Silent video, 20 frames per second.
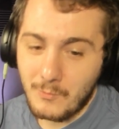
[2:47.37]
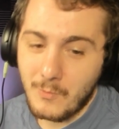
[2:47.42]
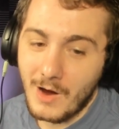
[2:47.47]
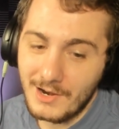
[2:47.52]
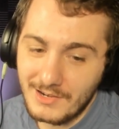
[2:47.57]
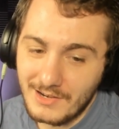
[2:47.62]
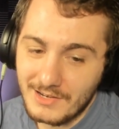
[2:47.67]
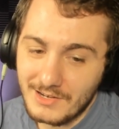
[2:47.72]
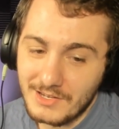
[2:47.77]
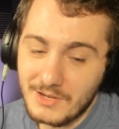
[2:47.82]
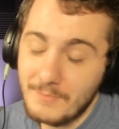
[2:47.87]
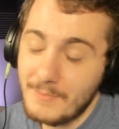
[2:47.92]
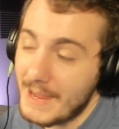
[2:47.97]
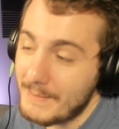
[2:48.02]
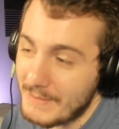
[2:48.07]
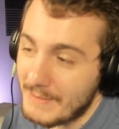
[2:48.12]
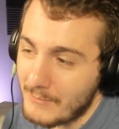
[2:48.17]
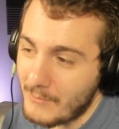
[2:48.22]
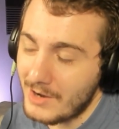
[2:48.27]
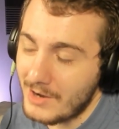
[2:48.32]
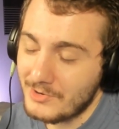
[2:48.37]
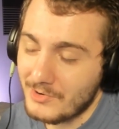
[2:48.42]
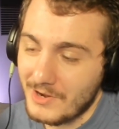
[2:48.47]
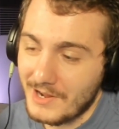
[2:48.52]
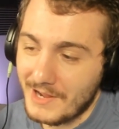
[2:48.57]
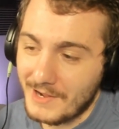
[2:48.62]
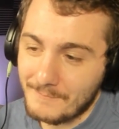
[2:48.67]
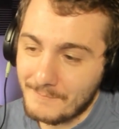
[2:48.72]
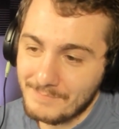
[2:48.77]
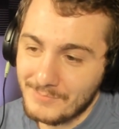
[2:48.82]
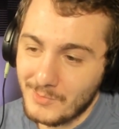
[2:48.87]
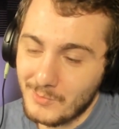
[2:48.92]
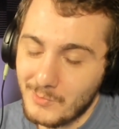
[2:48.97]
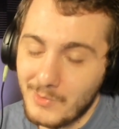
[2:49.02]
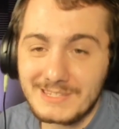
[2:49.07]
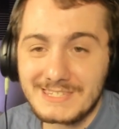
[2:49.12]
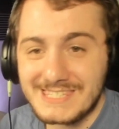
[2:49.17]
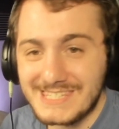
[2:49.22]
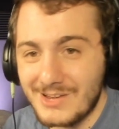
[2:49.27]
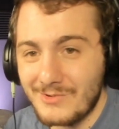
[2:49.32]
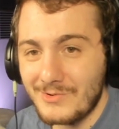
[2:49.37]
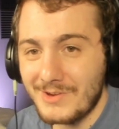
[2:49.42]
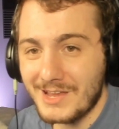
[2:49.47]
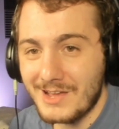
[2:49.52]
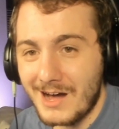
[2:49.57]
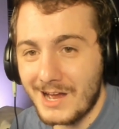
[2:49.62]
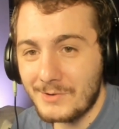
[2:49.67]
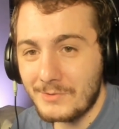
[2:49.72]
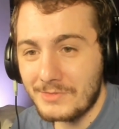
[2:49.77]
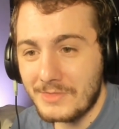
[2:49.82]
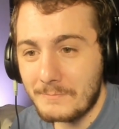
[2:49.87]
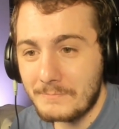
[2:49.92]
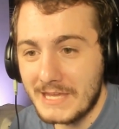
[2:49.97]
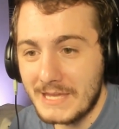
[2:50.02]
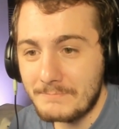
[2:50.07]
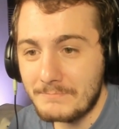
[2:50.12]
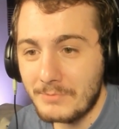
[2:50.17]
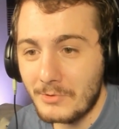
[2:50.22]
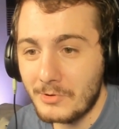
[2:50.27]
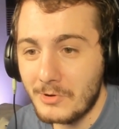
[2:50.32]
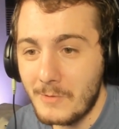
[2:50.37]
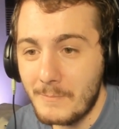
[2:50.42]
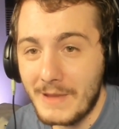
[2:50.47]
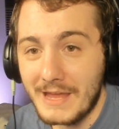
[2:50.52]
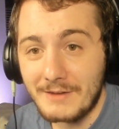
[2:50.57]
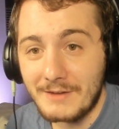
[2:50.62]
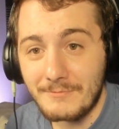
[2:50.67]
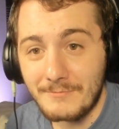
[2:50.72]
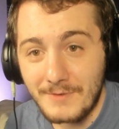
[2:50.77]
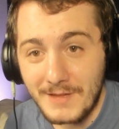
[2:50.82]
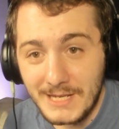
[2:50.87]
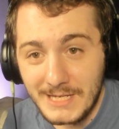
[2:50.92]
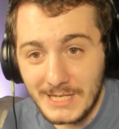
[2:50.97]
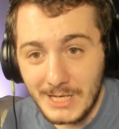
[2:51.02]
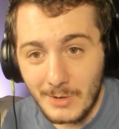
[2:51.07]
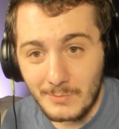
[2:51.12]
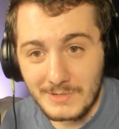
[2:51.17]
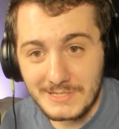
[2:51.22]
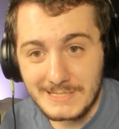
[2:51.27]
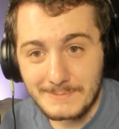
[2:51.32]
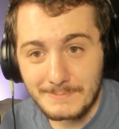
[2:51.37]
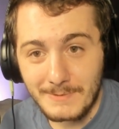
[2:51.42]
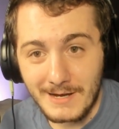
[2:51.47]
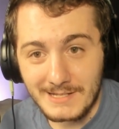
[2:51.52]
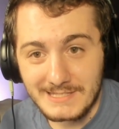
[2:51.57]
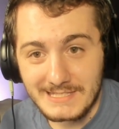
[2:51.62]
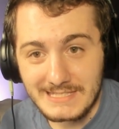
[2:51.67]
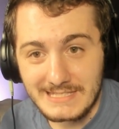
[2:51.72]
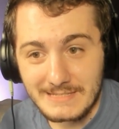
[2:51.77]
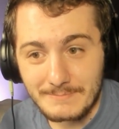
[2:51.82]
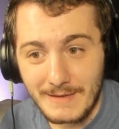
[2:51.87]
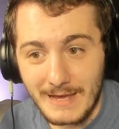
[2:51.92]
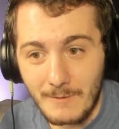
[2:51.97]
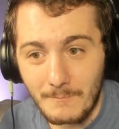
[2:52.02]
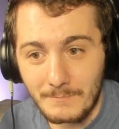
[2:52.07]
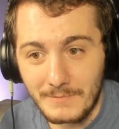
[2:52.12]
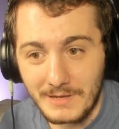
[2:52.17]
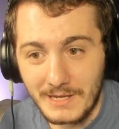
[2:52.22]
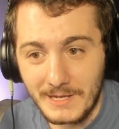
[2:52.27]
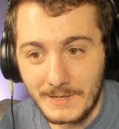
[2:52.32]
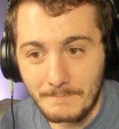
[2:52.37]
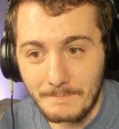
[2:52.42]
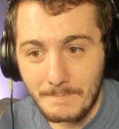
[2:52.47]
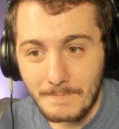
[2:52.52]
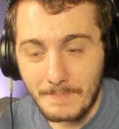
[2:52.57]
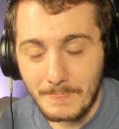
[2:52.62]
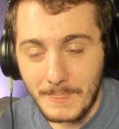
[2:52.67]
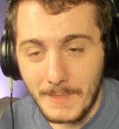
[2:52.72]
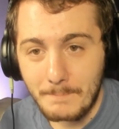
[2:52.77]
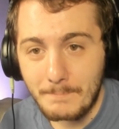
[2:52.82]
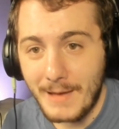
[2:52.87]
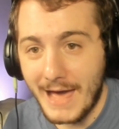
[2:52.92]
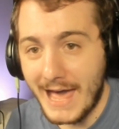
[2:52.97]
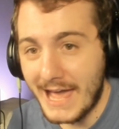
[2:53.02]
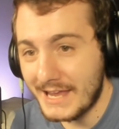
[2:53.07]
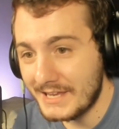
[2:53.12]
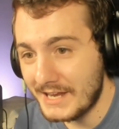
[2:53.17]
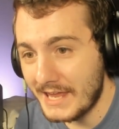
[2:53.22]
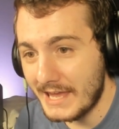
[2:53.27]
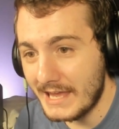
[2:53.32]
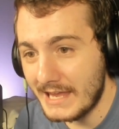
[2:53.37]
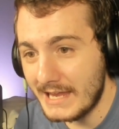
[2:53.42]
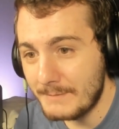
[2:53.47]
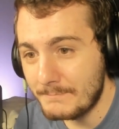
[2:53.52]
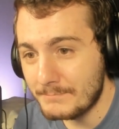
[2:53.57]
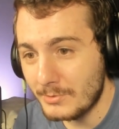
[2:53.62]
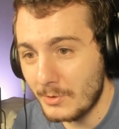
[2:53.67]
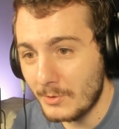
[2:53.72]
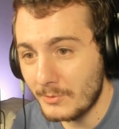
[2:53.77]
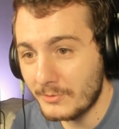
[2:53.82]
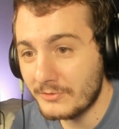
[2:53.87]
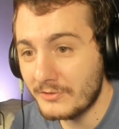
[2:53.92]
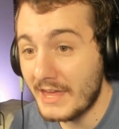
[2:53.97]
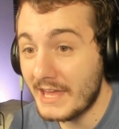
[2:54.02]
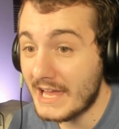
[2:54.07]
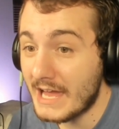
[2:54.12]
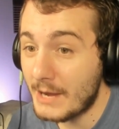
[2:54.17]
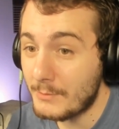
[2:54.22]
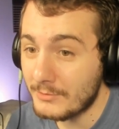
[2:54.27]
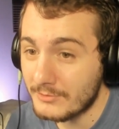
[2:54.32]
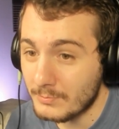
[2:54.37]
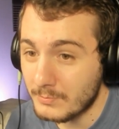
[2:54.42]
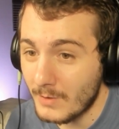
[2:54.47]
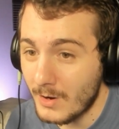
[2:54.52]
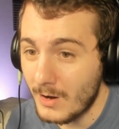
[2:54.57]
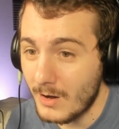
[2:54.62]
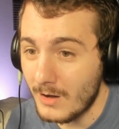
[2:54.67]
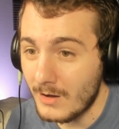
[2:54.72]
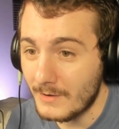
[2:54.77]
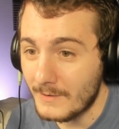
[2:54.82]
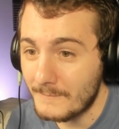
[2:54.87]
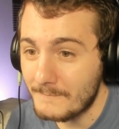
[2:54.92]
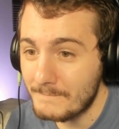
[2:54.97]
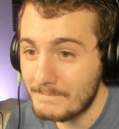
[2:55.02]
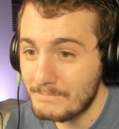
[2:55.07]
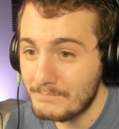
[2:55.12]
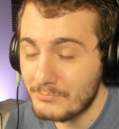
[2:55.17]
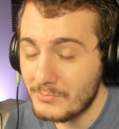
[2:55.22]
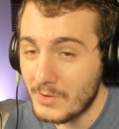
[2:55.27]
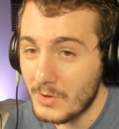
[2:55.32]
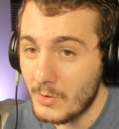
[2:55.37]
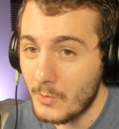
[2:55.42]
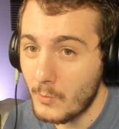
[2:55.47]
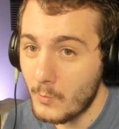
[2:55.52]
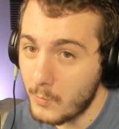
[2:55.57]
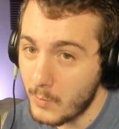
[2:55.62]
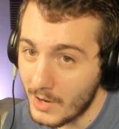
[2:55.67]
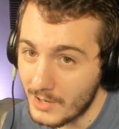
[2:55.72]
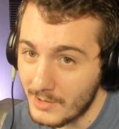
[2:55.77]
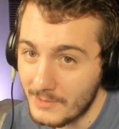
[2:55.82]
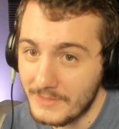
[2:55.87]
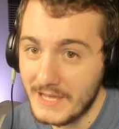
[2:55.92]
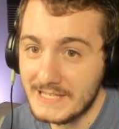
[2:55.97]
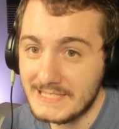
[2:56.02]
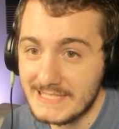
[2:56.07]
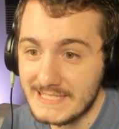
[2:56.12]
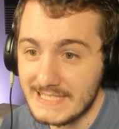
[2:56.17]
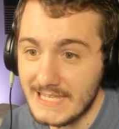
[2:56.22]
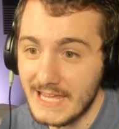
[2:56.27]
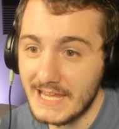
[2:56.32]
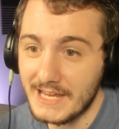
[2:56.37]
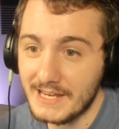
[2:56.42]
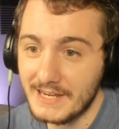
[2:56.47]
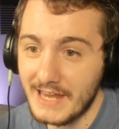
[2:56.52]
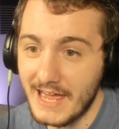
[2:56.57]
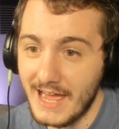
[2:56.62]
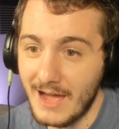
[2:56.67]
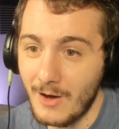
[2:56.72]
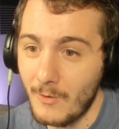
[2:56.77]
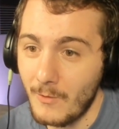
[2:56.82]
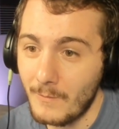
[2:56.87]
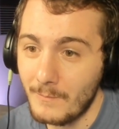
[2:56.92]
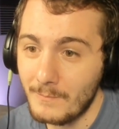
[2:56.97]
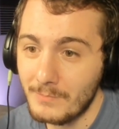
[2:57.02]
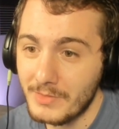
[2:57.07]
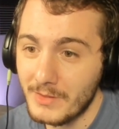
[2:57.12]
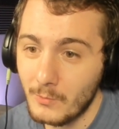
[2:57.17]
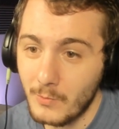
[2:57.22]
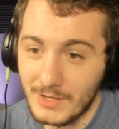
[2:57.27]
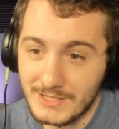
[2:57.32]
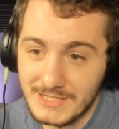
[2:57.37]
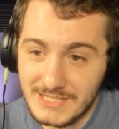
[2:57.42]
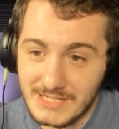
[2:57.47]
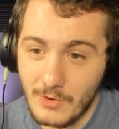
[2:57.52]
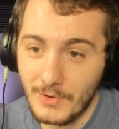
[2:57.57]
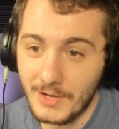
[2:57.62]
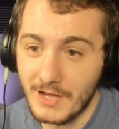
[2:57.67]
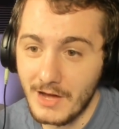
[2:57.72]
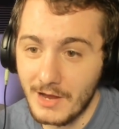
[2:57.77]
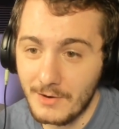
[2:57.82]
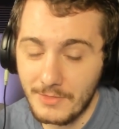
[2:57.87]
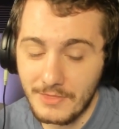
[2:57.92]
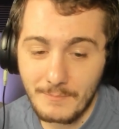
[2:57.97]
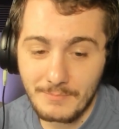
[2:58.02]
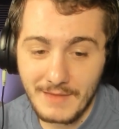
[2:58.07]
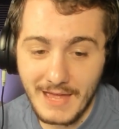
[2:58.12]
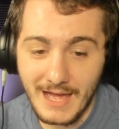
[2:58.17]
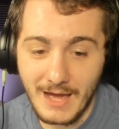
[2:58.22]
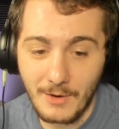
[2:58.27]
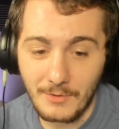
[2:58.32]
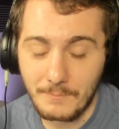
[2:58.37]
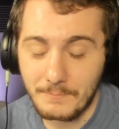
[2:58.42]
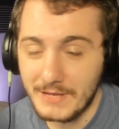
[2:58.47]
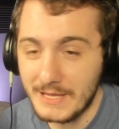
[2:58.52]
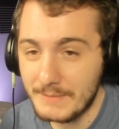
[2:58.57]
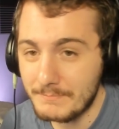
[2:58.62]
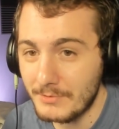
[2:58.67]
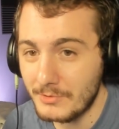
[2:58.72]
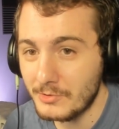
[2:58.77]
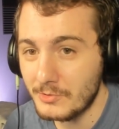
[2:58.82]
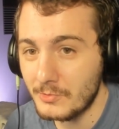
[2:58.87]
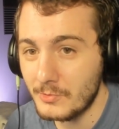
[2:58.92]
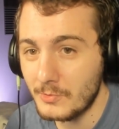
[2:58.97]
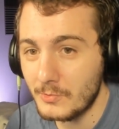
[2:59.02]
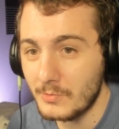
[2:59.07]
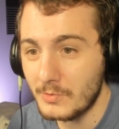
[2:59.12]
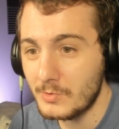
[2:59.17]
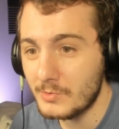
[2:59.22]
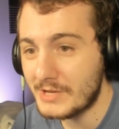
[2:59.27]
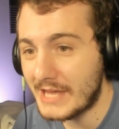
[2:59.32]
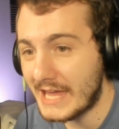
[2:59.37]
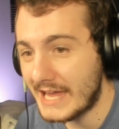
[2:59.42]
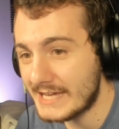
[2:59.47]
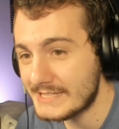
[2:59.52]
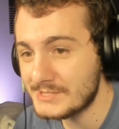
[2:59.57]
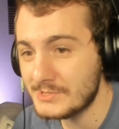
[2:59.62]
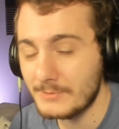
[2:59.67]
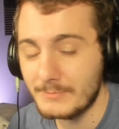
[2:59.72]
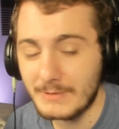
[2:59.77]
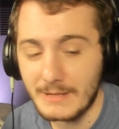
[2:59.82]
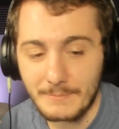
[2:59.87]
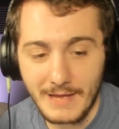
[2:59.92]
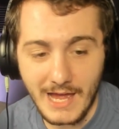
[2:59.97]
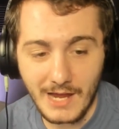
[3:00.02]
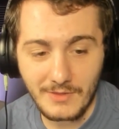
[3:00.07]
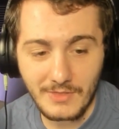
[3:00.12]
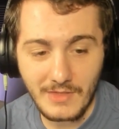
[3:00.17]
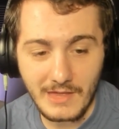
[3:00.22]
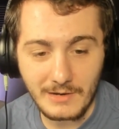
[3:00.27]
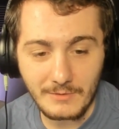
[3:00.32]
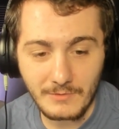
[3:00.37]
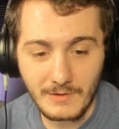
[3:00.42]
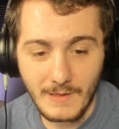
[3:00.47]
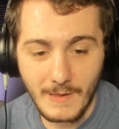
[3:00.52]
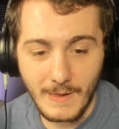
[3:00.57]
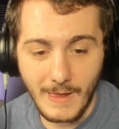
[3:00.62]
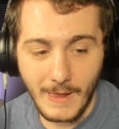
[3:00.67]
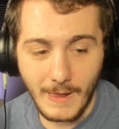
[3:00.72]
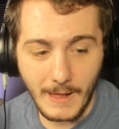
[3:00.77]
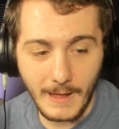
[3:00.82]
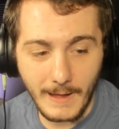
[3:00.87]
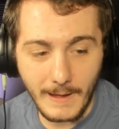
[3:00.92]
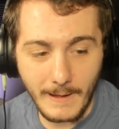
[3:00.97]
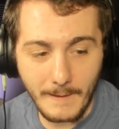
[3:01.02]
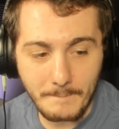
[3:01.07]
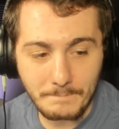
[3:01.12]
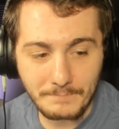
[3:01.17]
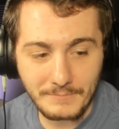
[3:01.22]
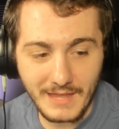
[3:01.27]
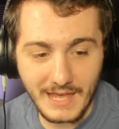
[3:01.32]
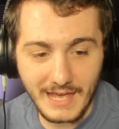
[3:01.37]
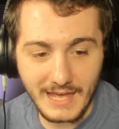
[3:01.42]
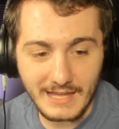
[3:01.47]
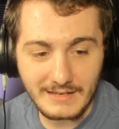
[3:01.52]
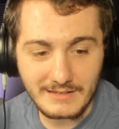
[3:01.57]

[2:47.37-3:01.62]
you may be wondering what's going on with the people who made video responses about me back in April saying I was wrong. What are they saying now? What's going on with them now? The people who canceled me back then. Now